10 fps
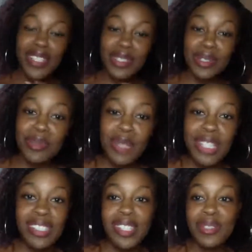excuse
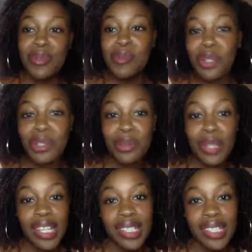me, cheers to more
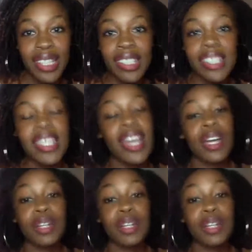Ugandans